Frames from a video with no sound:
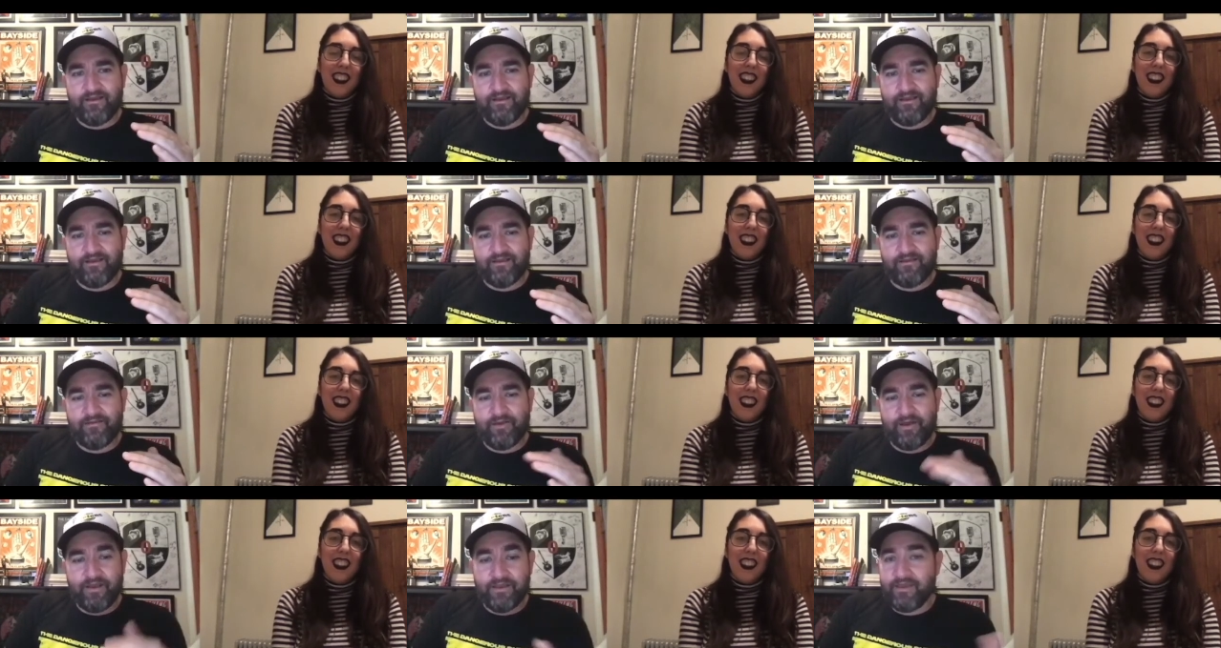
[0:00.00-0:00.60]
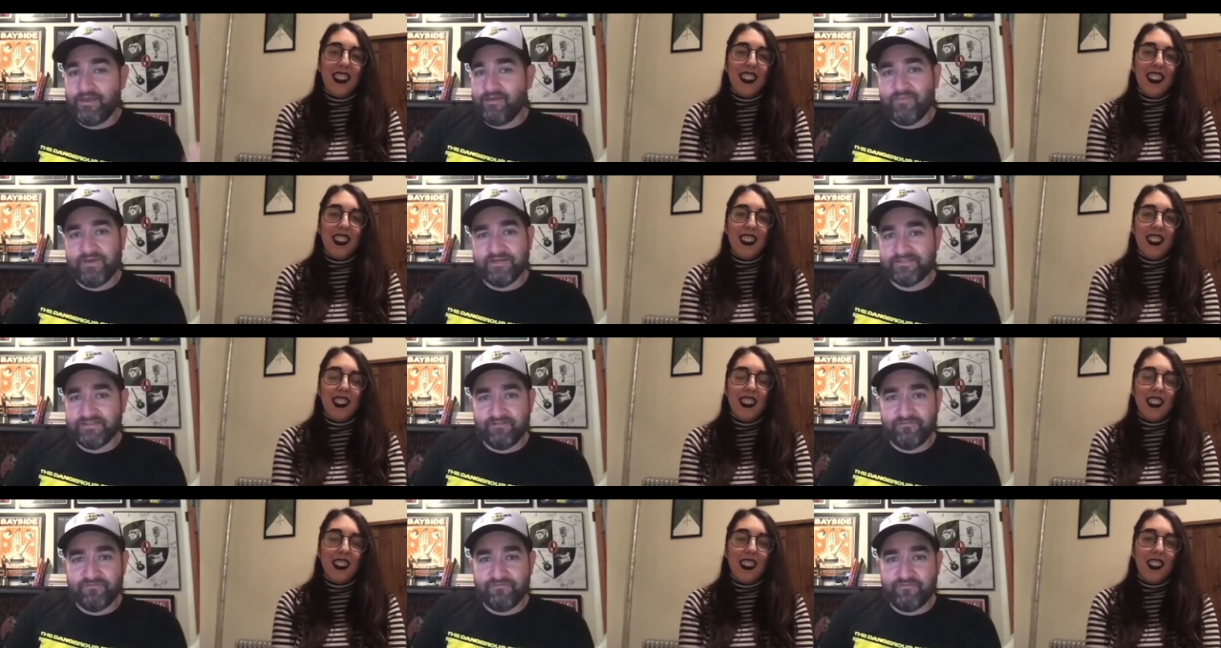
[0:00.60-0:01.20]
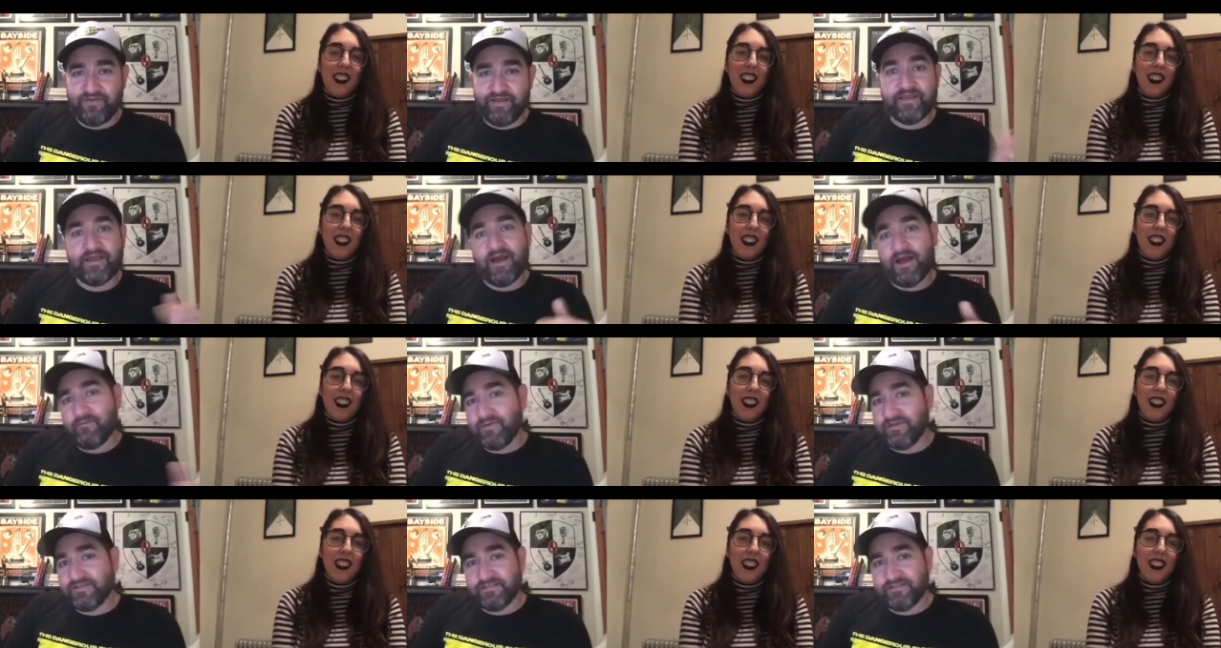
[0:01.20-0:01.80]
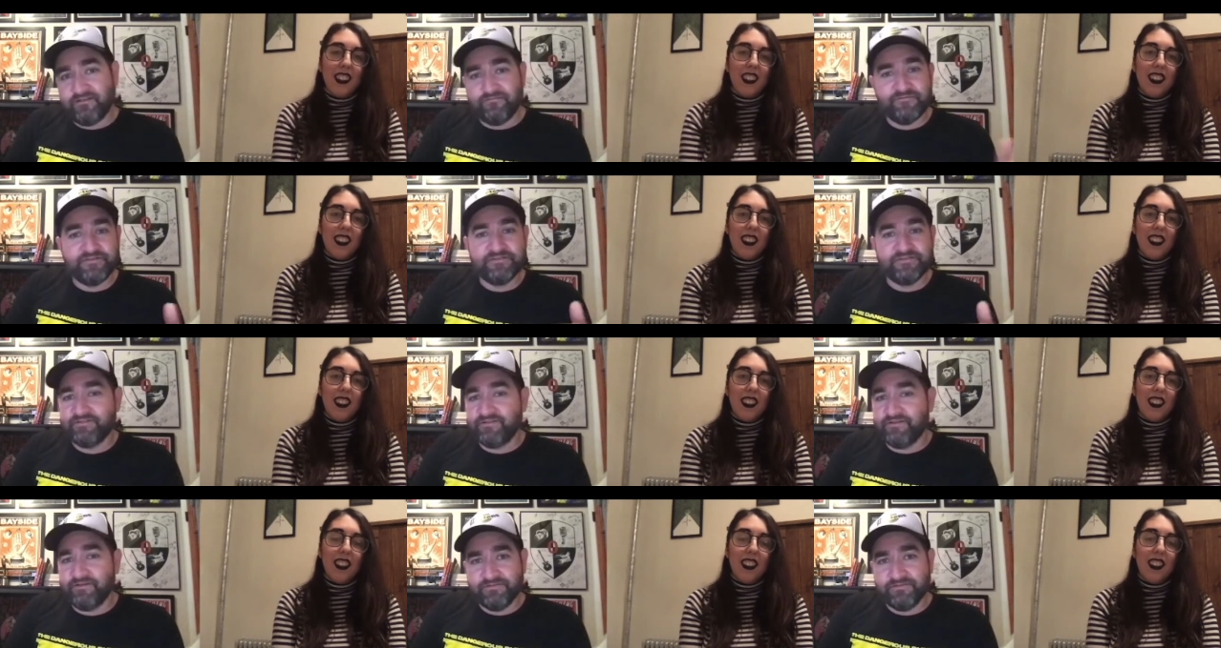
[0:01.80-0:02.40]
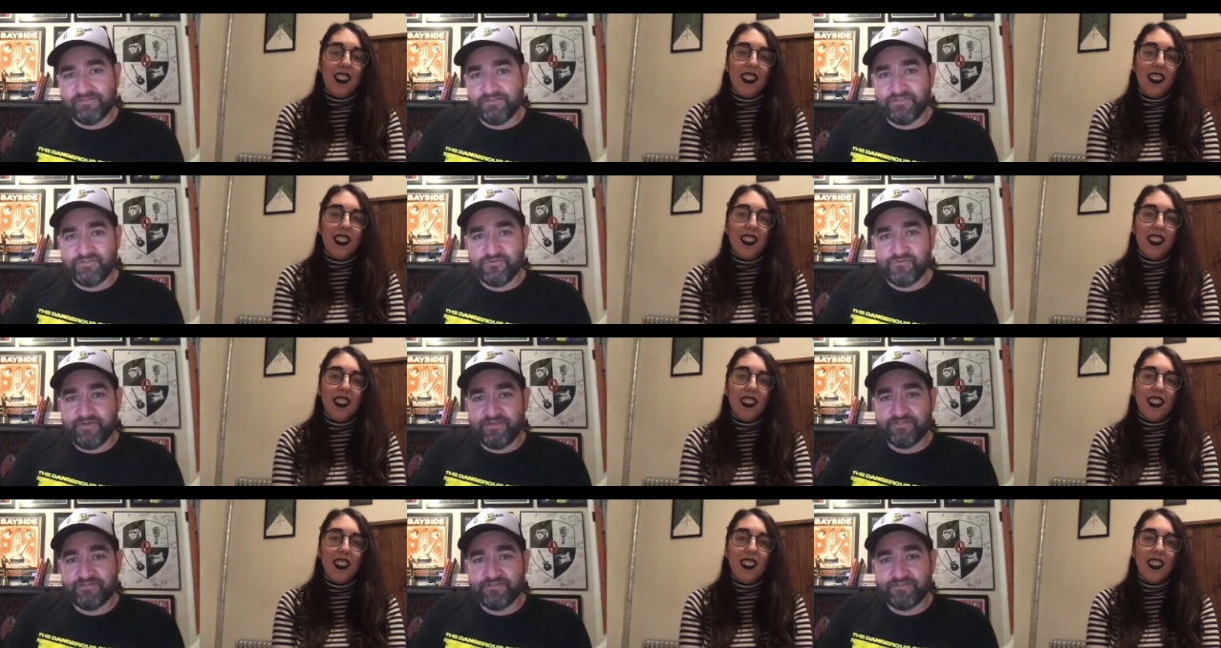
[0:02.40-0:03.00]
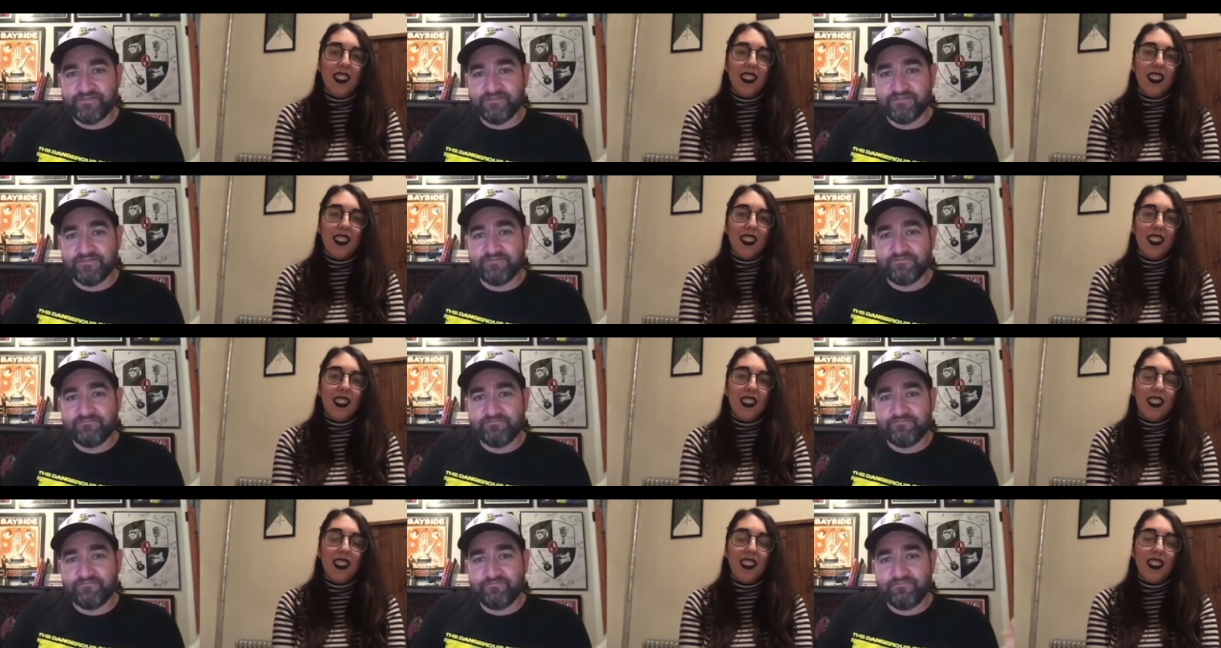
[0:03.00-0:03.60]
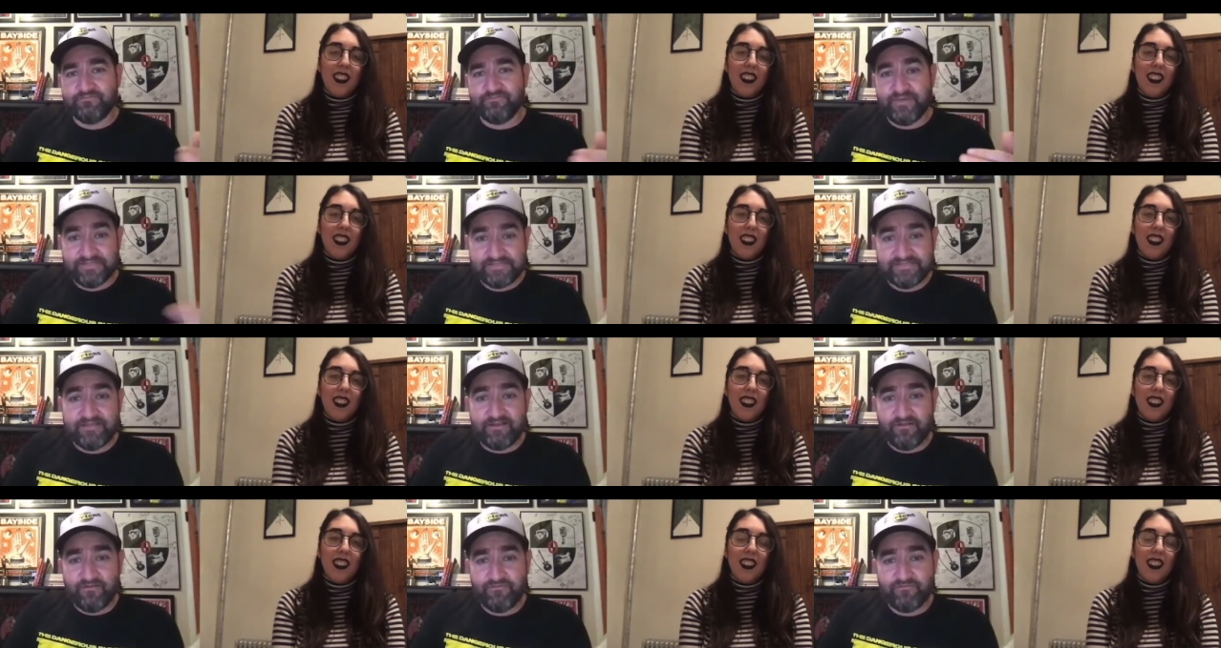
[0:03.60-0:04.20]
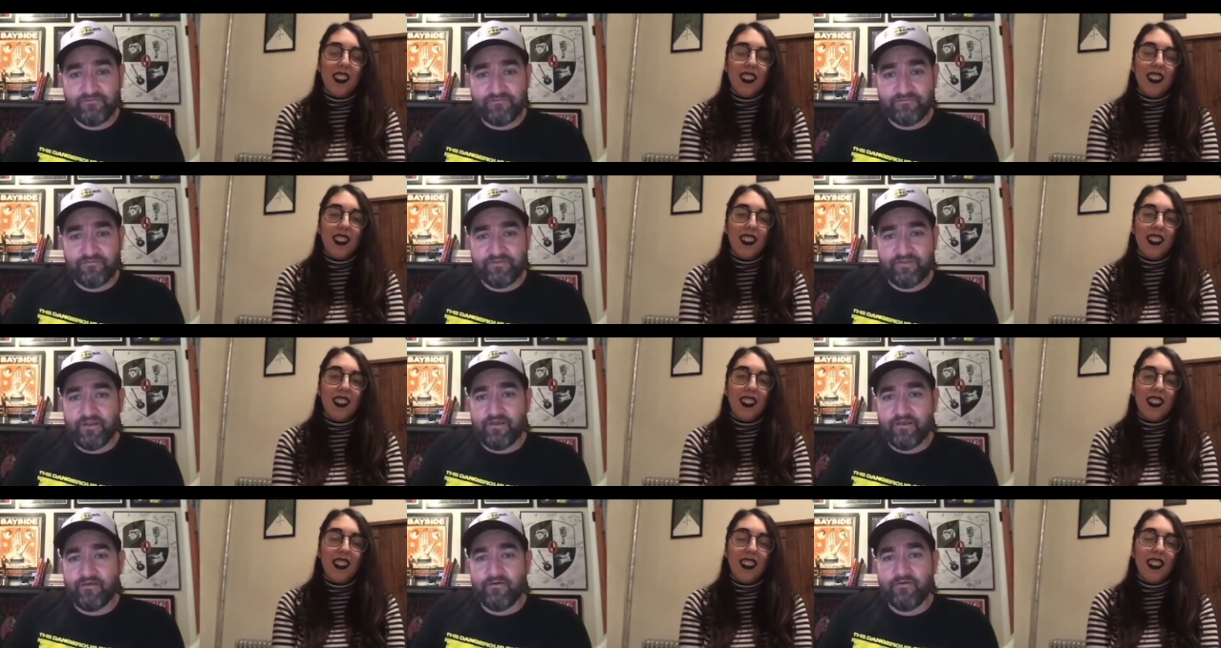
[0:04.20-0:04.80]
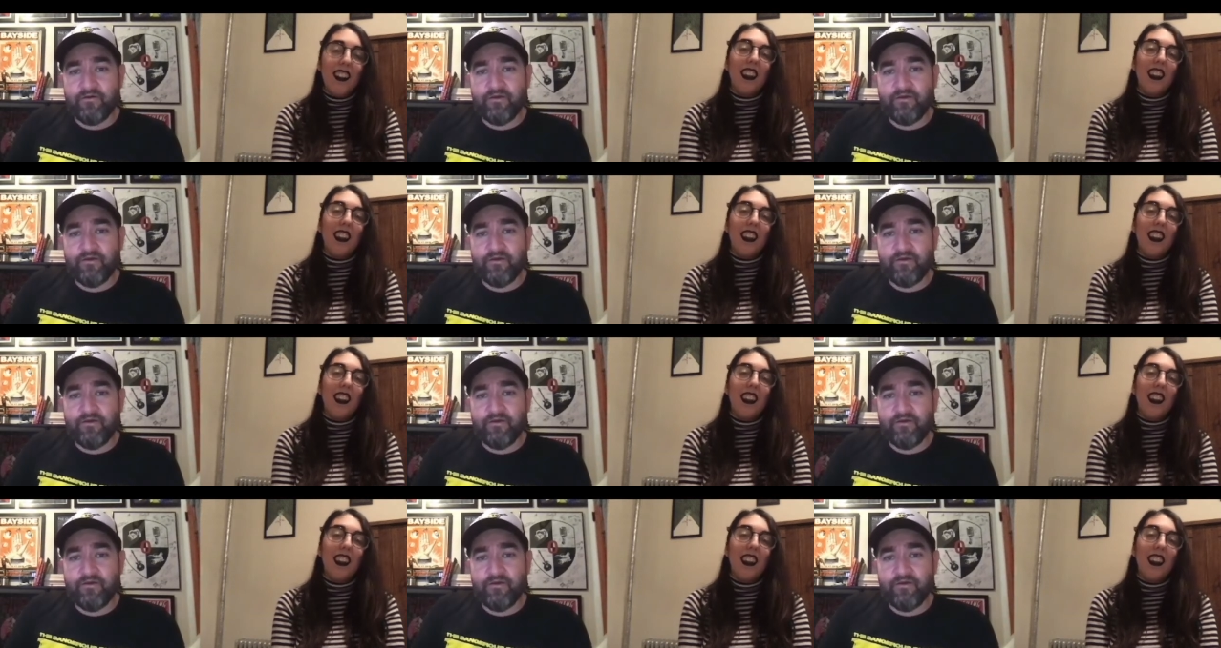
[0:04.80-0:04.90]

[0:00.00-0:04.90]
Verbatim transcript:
Speaker 1: I get myself I got myself into those situations myself, you know,